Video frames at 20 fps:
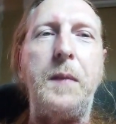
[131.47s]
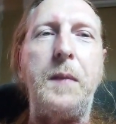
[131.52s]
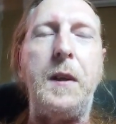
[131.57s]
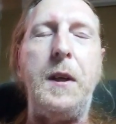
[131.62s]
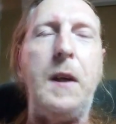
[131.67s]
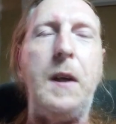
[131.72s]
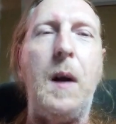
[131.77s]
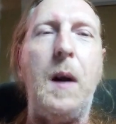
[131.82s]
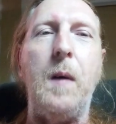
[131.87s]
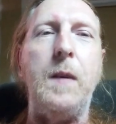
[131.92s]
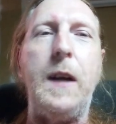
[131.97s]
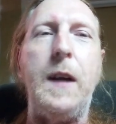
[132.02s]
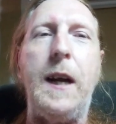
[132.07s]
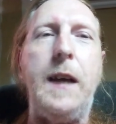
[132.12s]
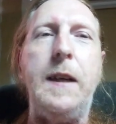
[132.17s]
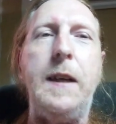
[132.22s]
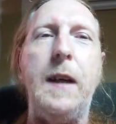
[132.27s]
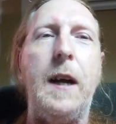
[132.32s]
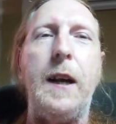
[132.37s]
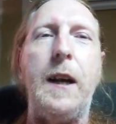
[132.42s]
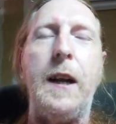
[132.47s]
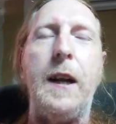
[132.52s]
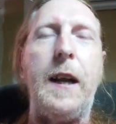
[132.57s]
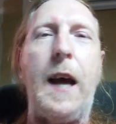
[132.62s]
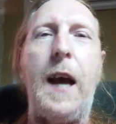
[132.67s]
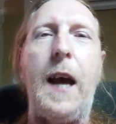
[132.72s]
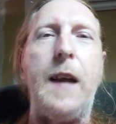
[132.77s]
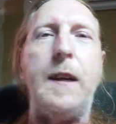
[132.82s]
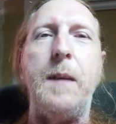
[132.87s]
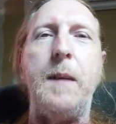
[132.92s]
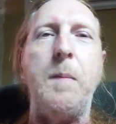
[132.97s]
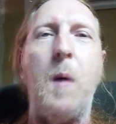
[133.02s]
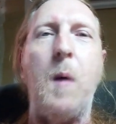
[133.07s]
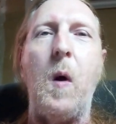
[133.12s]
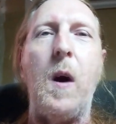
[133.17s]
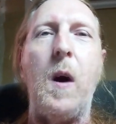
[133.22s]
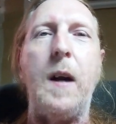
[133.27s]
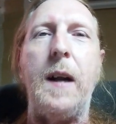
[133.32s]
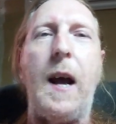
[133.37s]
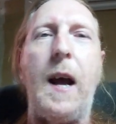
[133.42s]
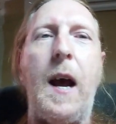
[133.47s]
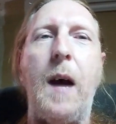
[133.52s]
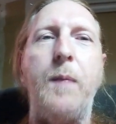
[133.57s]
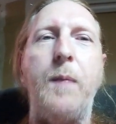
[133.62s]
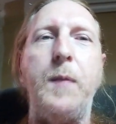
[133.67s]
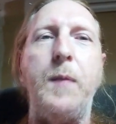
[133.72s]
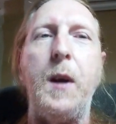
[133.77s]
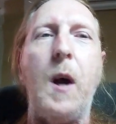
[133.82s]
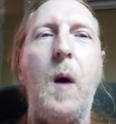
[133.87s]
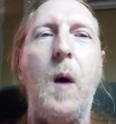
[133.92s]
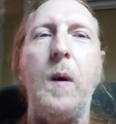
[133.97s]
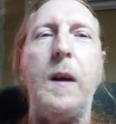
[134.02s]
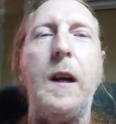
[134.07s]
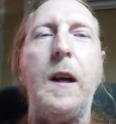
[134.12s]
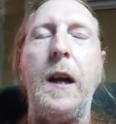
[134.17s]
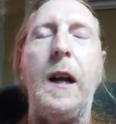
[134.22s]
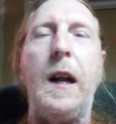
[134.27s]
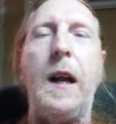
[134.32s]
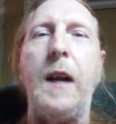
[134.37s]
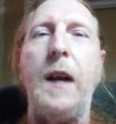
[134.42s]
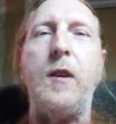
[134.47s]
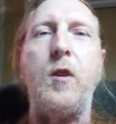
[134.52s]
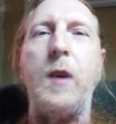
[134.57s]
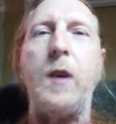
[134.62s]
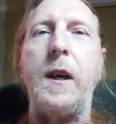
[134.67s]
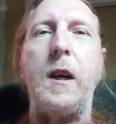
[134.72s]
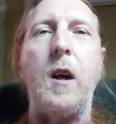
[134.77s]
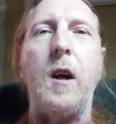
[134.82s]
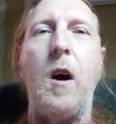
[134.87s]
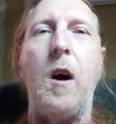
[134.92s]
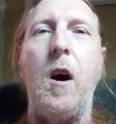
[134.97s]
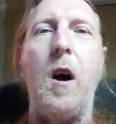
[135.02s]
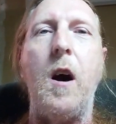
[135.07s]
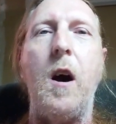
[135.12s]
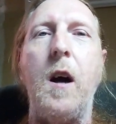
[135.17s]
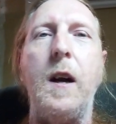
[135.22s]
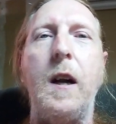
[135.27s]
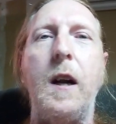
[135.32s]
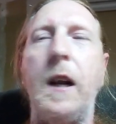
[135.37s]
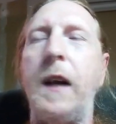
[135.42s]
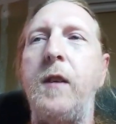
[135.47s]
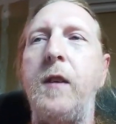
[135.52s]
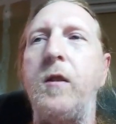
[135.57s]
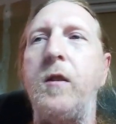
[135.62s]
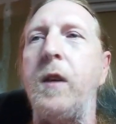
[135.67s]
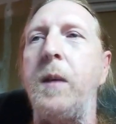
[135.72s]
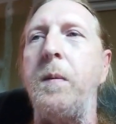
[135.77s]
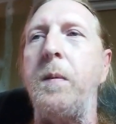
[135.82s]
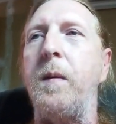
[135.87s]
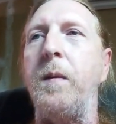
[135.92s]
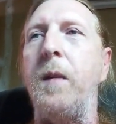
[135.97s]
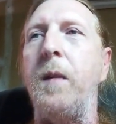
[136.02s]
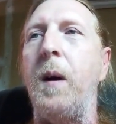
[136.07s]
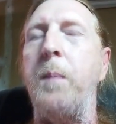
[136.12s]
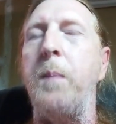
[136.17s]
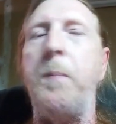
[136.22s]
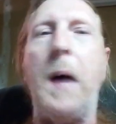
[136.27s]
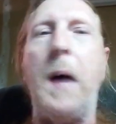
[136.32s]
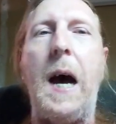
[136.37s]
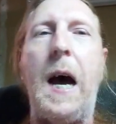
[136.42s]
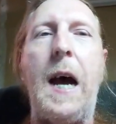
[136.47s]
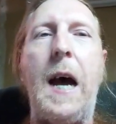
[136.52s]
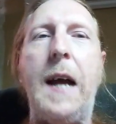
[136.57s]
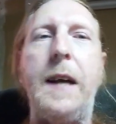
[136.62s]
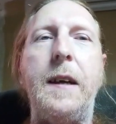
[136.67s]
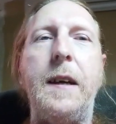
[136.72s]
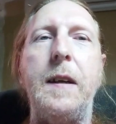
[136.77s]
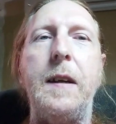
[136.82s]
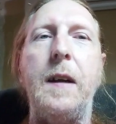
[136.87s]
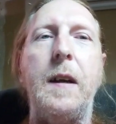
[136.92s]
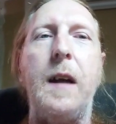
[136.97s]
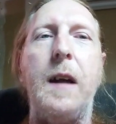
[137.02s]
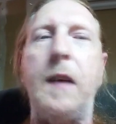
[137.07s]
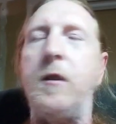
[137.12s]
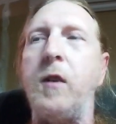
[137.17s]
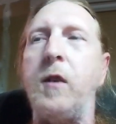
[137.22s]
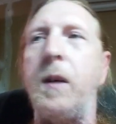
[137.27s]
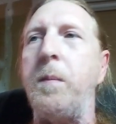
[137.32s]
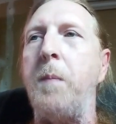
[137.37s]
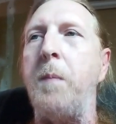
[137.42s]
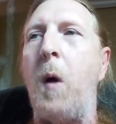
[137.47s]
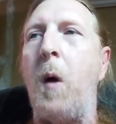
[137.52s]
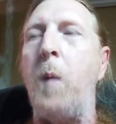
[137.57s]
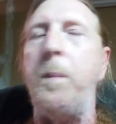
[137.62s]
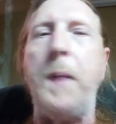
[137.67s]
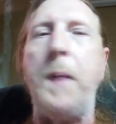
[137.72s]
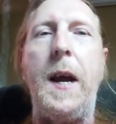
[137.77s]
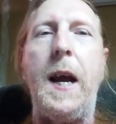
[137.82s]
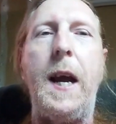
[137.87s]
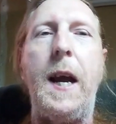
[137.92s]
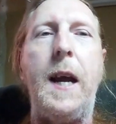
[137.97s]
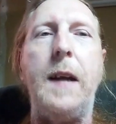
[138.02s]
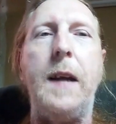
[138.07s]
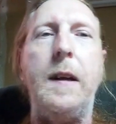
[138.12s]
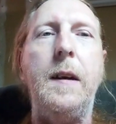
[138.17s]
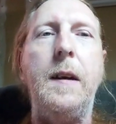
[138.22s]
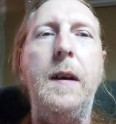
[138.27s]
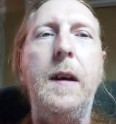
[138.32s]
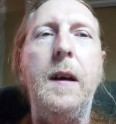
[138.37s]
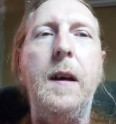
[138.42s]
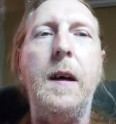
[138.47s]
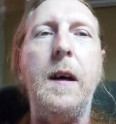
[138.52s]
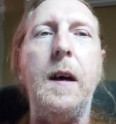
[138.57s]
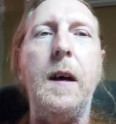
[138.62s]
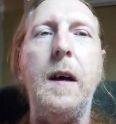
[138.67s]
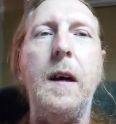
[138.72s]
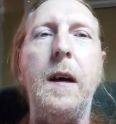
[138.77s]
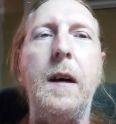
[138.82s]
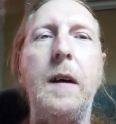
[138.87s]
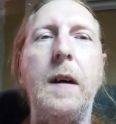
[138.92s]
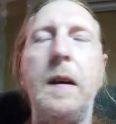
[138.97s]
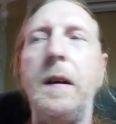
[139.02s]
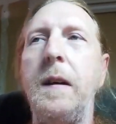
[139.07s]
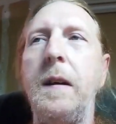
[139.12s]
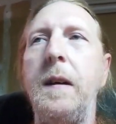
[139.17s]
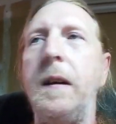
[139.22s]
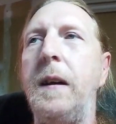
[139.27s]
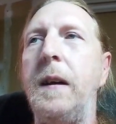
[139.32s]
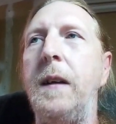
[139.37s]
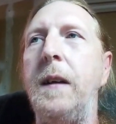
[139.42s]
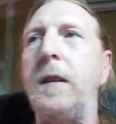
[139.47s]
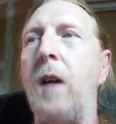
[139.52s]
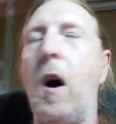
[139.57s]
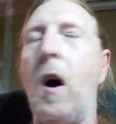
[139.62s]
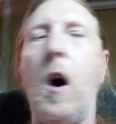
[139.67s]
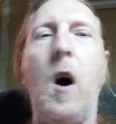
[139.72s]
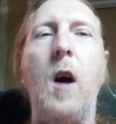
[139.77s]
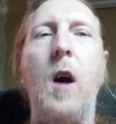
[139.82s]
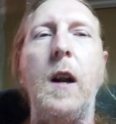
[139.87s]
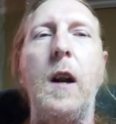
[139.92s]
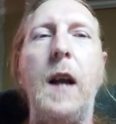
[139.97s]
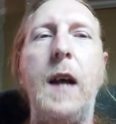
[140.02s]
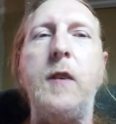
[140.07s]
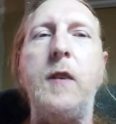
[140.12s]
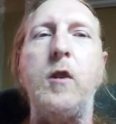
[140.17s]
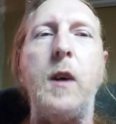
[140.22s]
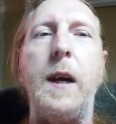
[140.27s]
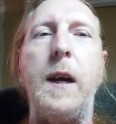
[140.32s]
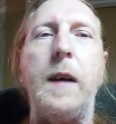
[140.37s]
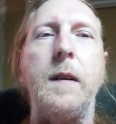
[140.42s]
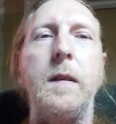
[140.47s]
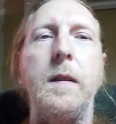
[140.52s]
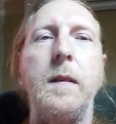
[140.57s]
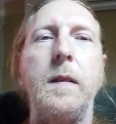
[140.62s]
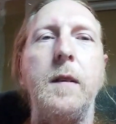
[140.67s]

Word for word: you don't need none of that anymore now. If you own an electric car, electric uh, bike, an electric moped, uh, it's all electric.